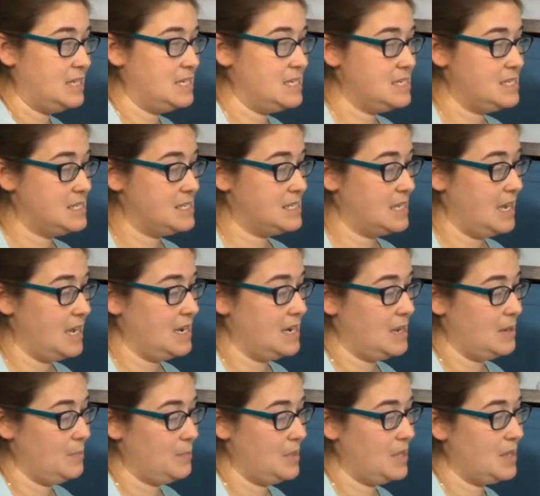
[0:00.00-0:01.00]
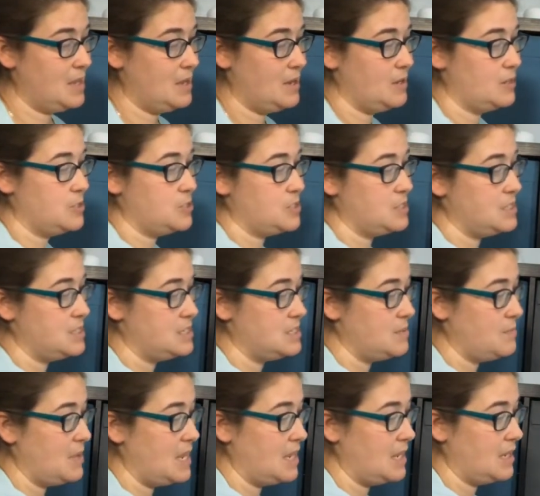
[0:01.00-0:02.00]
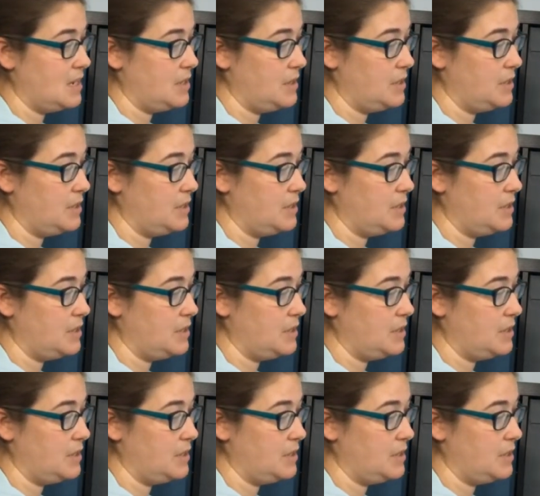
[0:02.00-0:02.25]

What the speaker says: the sun up here just to make it a